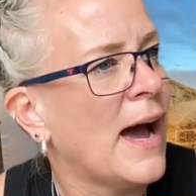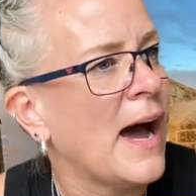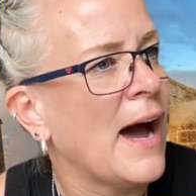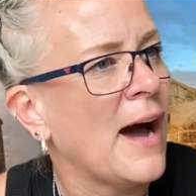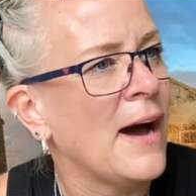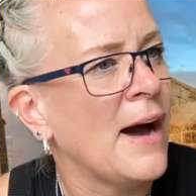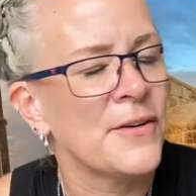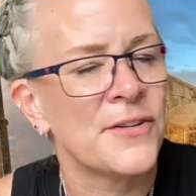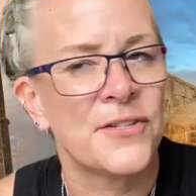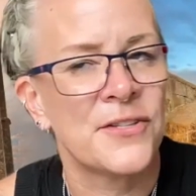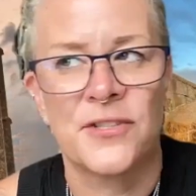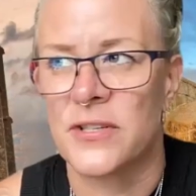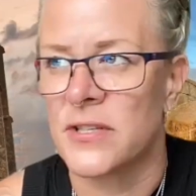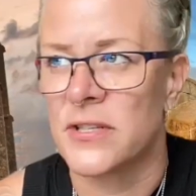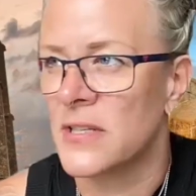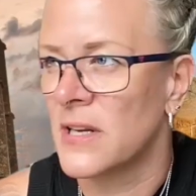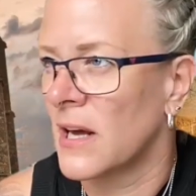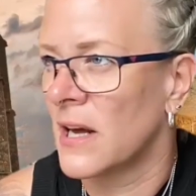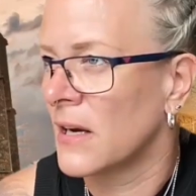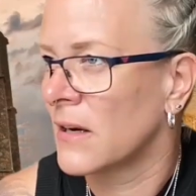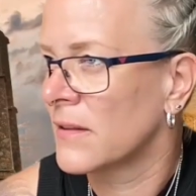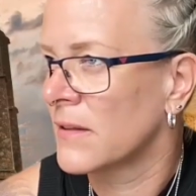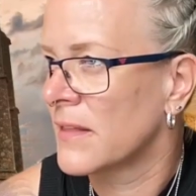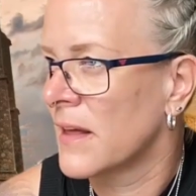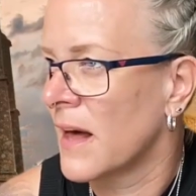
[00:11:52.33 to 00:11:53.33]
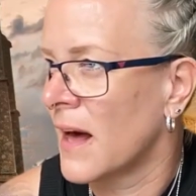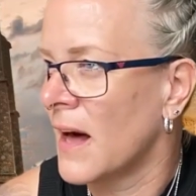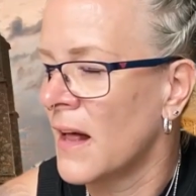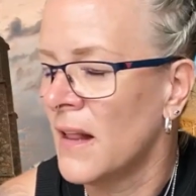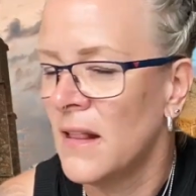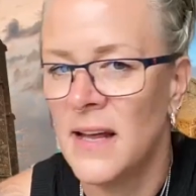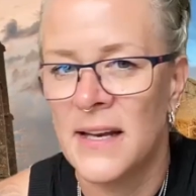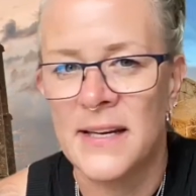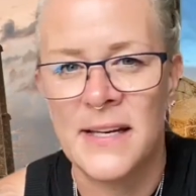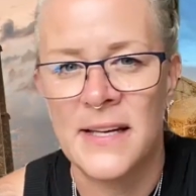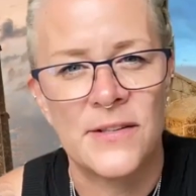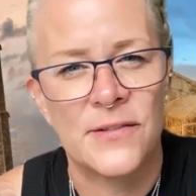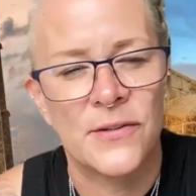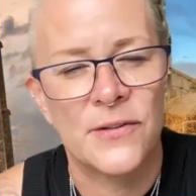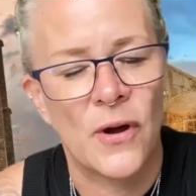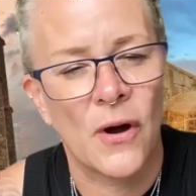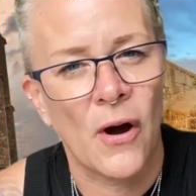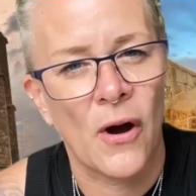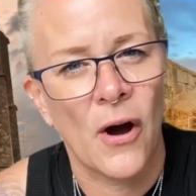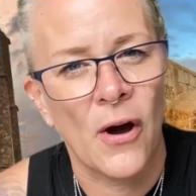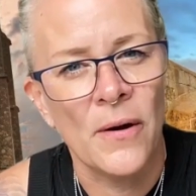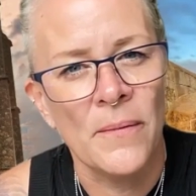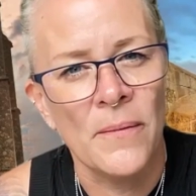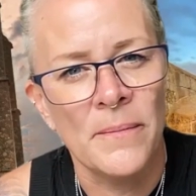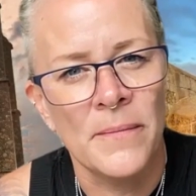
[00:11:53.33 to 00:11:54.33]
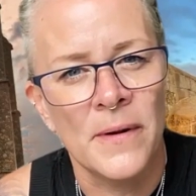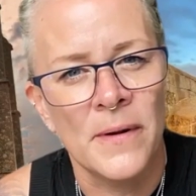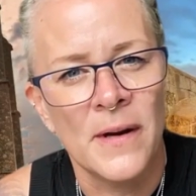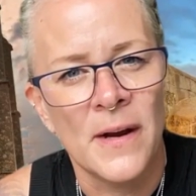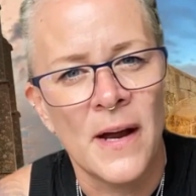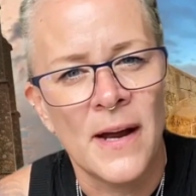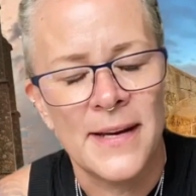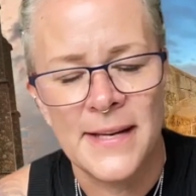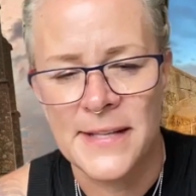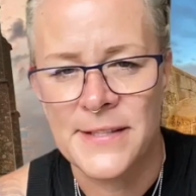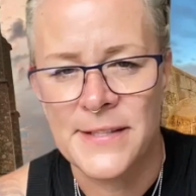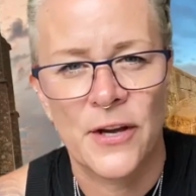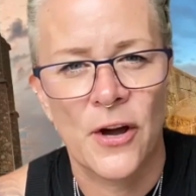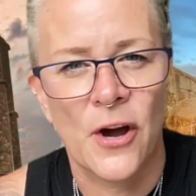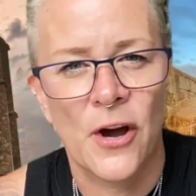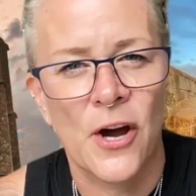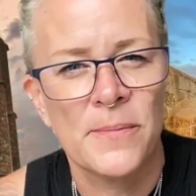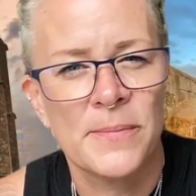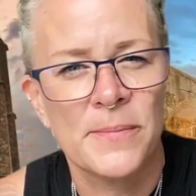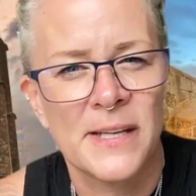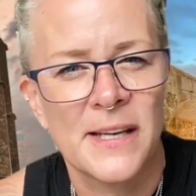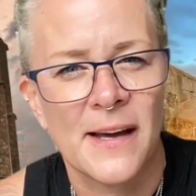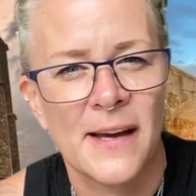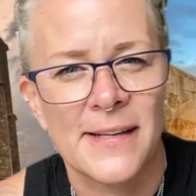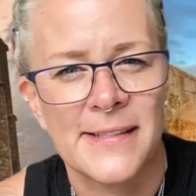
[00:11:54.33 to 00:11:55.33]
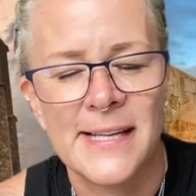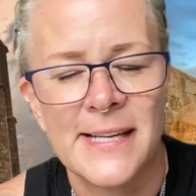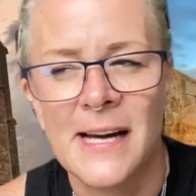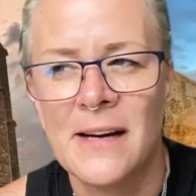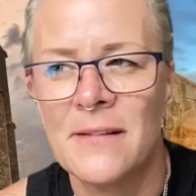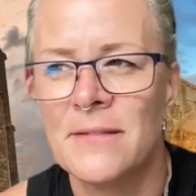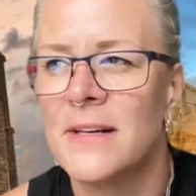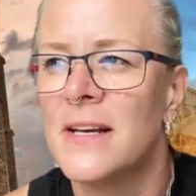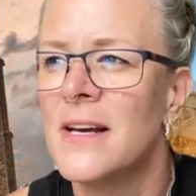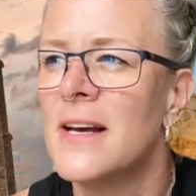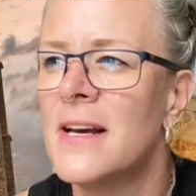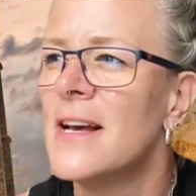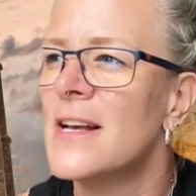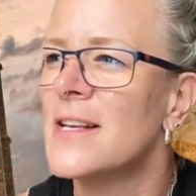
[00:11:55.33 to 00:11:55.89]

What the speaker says: I was just like, what the hell? I need to go home. I need to go home and lie down.